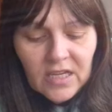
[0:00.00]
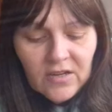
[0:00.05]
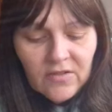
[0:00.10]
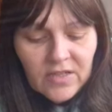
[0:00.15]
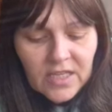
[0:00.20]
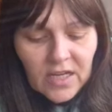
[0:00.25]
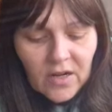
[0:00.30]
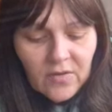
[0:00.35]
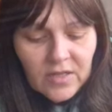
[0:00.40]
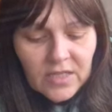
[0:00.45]
There
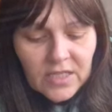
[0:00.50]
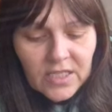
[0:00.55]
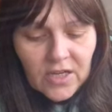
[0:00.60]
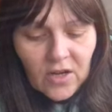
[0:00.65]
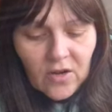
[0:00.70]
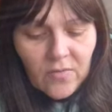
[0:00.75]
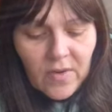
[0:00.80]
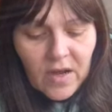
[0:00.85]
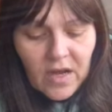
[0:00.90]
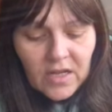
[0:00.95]
is only
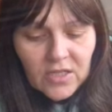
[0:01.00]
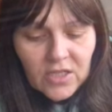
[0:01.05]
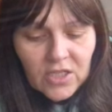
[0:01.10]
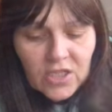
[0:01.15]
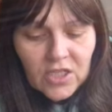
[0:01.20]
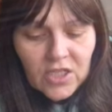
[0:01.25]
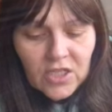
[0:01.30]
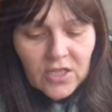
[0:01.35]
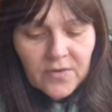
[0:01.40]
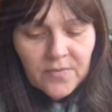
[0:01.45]
so
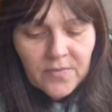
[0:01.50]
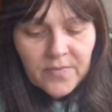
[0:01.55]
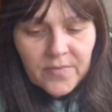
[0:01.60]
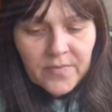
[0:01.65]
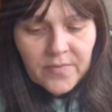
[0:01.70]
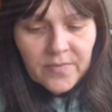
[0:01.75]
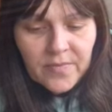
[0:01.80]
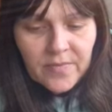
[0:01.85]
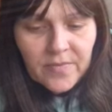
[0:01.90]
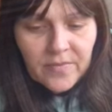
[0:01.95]
much
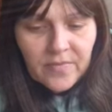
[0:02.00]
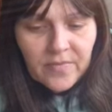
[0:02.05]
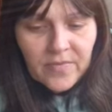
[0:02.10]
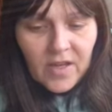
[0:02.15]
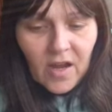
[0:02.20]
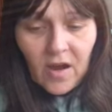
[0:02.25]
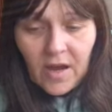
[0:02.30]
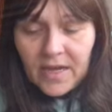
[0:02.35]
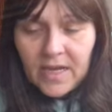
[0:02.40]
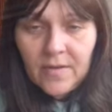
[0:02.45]

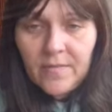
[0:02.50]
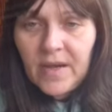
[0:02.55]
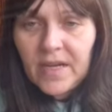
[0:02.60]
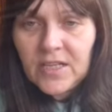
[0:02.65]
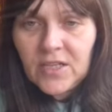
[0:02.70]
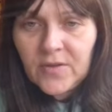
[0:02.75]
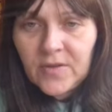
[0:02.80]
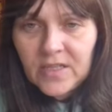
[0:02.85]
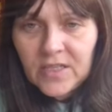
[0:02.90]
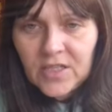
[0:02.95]
I can
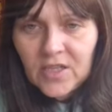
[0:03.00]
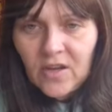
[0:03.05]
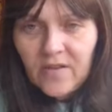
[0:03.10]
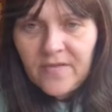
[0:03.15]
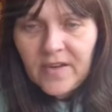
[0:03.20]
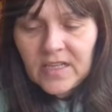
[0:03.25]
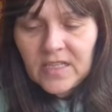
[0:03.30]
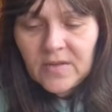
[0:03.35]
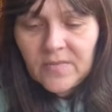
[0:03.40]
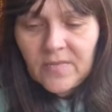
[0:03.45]
make doing
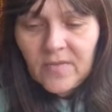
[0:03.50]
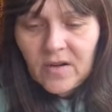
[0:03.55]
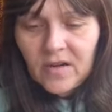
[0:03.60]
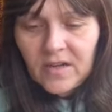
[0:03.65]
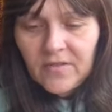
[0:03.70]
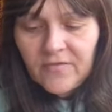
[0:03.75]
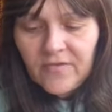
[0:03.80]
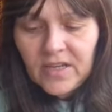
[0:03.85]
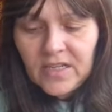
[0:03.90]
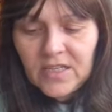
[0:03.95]
surveys and
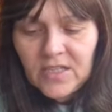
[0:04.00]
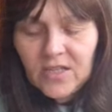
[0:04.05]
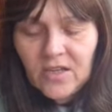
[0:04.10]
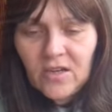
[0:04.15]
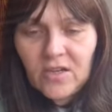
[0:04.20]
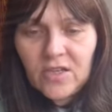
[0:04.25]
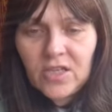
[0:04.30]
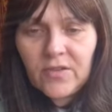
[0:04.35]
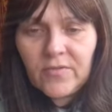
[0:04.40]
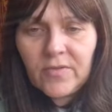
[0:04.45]
market
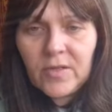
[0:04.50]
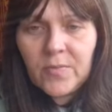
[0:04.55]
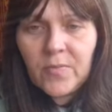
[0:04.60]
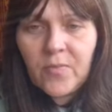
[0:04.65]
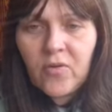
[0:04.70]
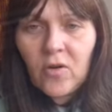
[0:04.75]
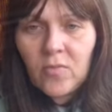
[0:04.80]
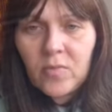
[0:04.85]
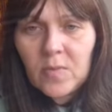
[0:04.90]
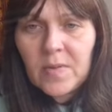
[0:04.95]
research. There is
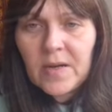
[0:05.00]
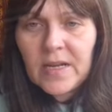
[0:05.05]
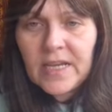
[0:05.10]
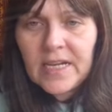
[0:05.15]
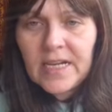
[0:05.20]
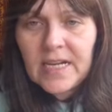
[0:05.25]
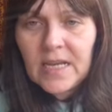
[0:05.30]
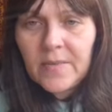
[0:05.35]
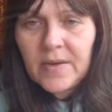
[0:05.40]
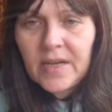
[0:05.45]
probably
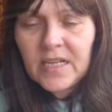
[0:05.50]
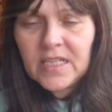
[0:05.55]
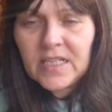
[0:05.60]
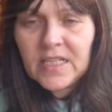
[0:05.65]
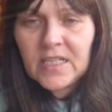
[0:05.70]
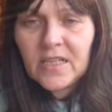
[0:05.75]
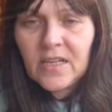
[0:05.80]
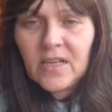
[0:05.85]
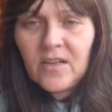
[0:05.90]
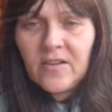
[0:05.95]
a
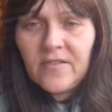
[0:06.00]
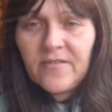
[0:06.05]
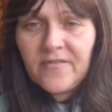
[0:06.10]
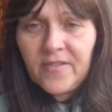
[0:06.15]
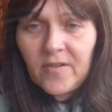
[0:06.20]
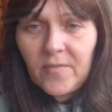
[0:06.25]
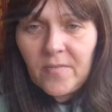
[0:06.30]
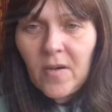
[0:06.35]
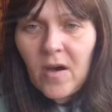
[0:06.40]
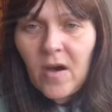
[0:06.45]
limit
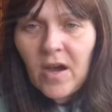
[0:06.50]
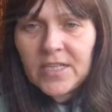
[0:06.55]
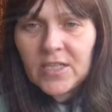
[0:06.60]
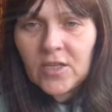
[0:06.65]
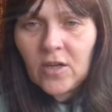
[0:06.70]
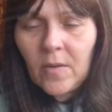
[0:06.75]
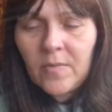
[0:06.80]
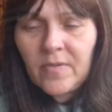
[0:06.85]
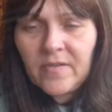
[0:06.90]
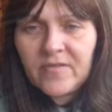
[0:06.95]
for my
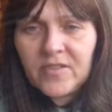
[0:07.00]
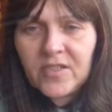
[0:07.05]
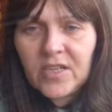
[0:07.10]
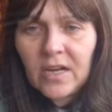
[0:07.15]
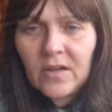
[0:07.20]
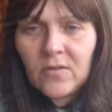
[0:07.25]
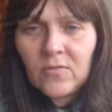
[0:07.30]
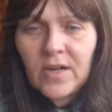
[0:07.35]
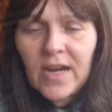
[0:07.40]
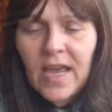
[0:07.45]
type of
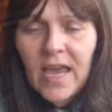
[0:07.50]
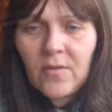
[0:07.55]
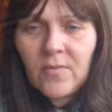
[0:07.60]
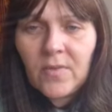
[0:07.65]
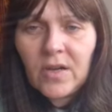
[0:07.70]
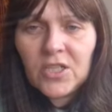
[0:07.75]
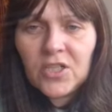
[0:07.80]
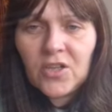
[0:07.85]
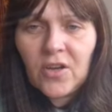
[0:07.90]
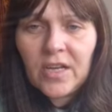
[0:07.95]
channel and how
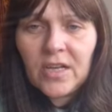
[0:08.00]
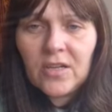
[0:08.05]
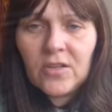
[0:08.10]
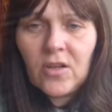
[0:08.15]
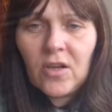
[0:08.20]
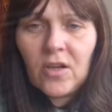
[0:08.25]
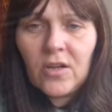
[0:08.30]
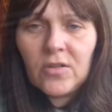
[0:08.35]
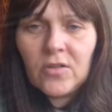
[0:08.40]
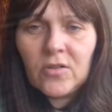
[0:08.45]
much I can
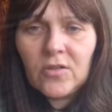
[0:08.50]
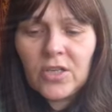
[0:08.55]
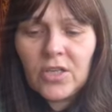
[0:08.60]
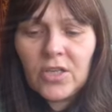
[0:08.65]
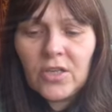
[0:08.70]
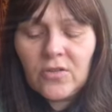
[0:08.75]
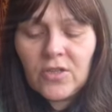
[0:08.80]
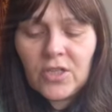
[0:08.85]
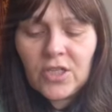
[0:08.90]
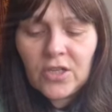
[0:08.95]
earn on
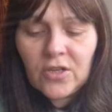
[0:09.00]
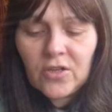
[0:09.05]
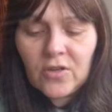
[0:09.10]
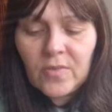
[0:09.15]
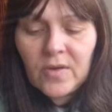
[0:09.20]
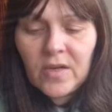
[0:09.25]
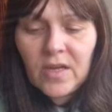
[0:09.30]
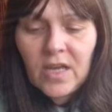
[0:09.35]
YouTube.